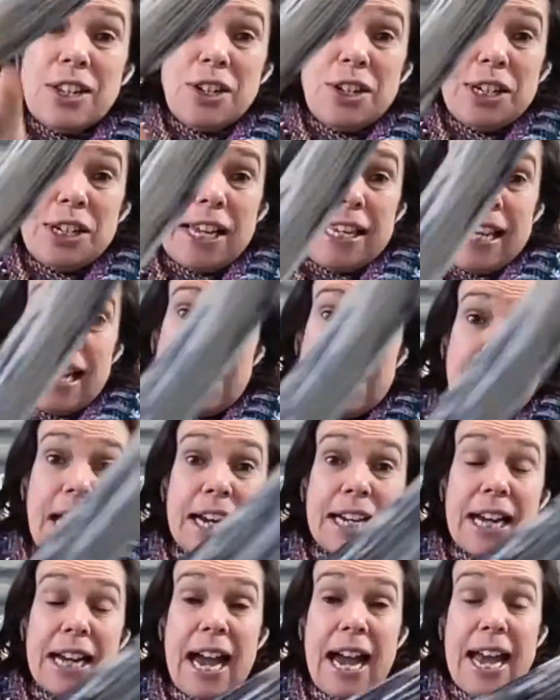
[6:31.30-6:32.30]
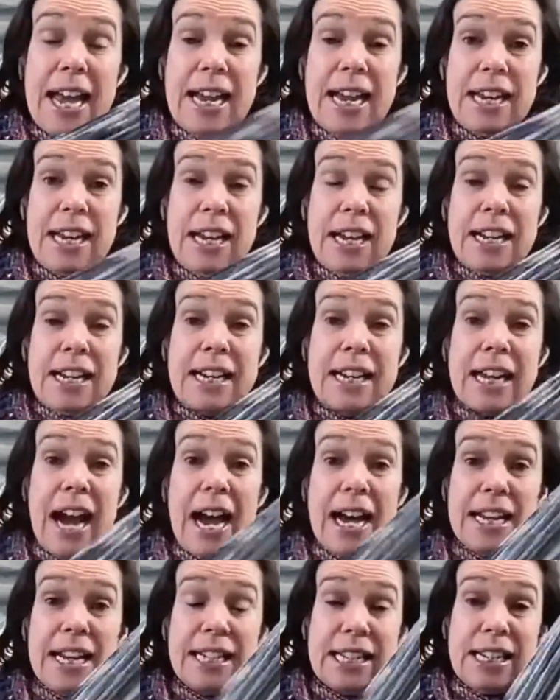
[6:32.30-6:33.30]
so you can get like a
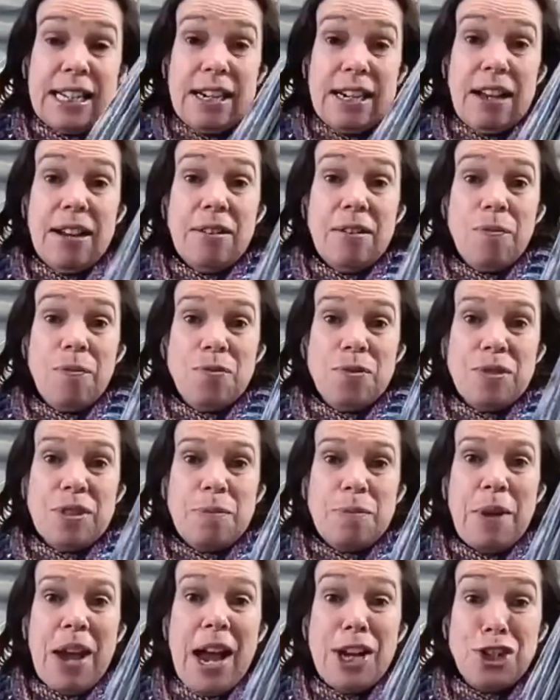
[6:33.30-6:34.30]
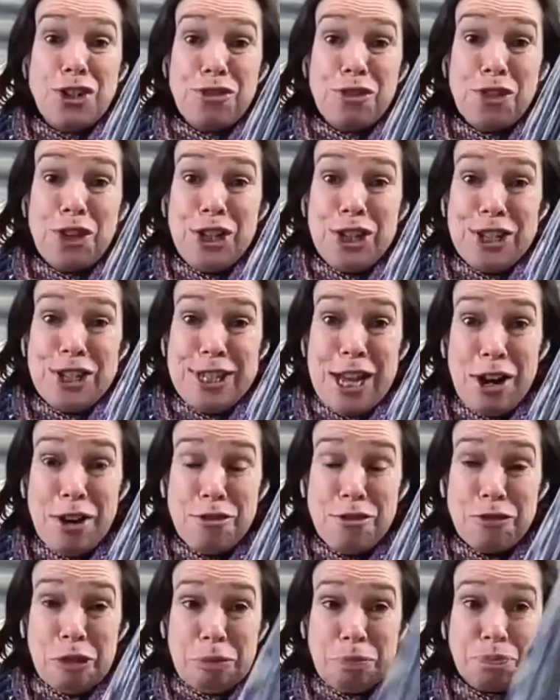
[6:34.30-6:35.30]
cardigan batch for yourself,